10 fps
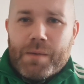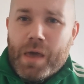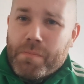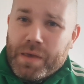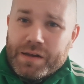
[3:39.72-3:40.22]

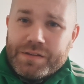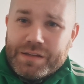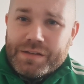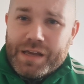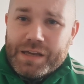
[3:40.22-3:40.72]

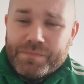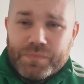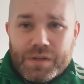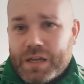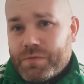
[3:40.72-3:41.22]
ability
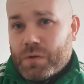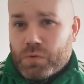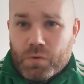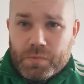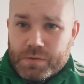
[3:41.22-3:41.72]
today, even though
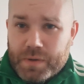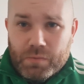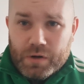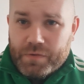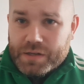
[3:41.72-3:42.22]
Turnbull's
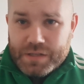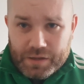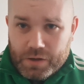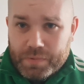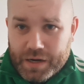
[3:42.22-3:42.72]
been one of our
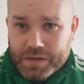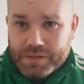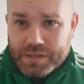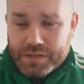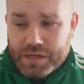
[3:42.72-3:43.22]
standout
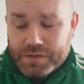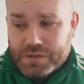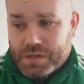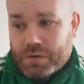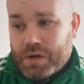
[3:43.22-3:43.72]
players this season.
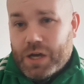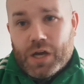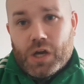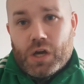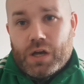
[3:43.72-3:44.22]
So
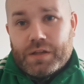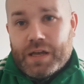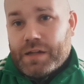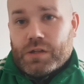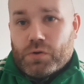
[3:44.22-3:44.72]

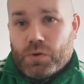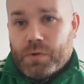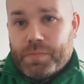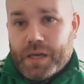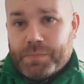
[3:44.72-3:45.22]
the
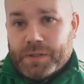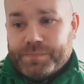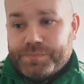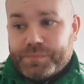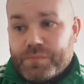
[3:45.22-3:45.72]
anti-Turnbull
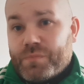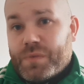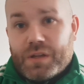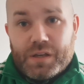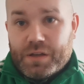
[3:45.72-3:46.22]
people,
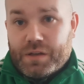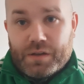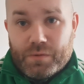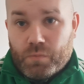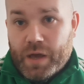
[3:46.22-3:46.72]

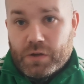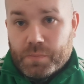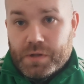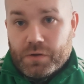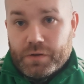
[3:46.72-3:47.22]
wake
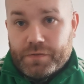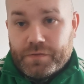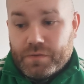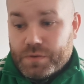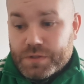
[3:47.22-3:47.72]
up to
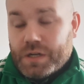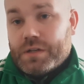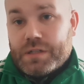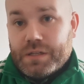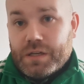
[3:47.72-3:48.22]
life.
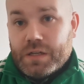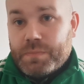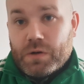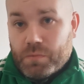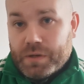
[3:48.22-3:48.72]
Seriously, he's
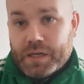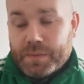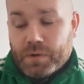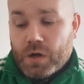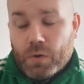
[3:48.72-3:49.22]
been
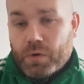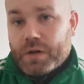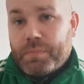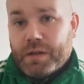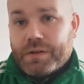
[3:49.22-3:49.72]
unbelievable. We're
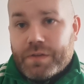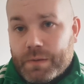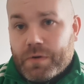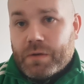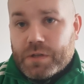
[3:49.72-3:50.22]
going to build a
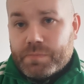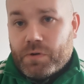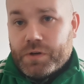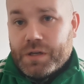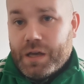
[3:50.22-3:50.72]
team around this
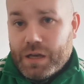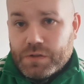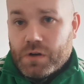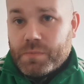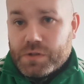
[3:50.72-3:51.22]
boy.
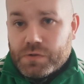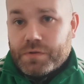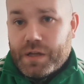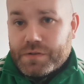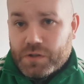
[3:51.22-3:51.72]
He's going to be
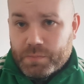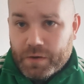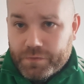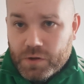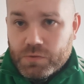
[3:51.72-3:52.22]
something else. He's going
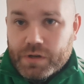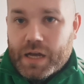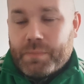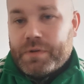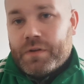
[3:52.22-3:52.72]
to be a future
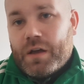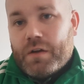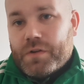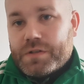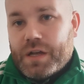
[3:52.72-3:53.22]
captain
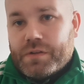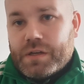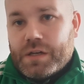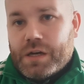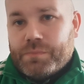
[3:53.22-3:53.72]
for
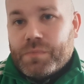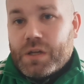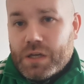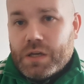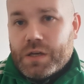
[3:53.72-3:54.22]
Celtic, you know.
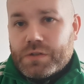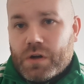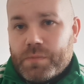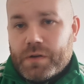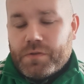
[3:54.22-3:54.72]
He is
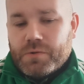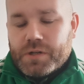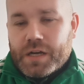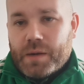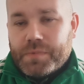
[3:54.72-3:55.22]
going to be a
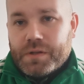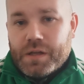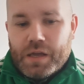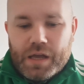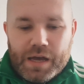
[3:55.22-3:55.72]
future captain.
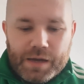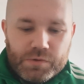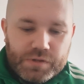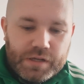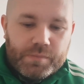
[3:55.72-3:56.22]
I
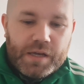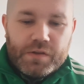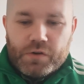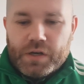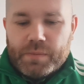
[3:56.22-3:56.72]
just need a bit of
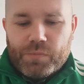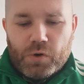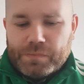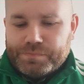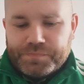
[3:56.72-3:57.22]
time,
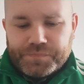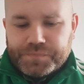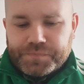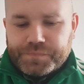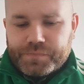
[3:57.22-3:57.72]
but
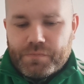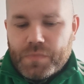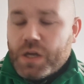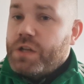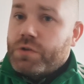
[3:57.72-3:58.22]

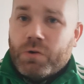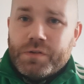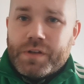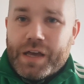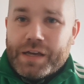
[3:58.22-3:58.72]
it's
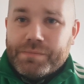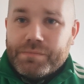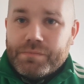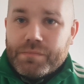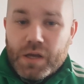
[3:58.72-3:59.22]
hurting today.
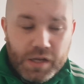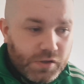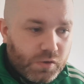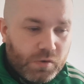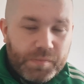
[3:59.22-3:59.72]
It
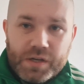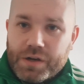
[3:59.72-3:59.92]
is hurting,